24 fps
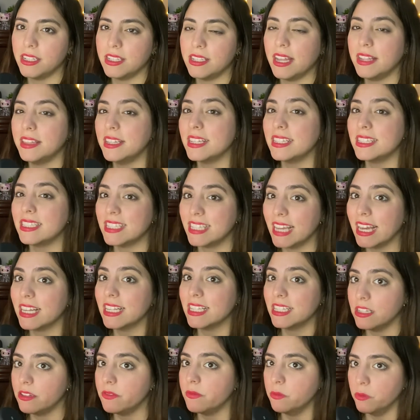it's a
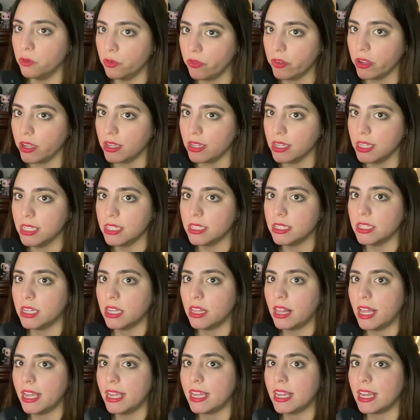detective movie. It's
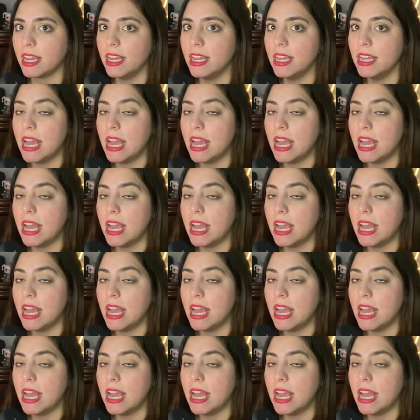not like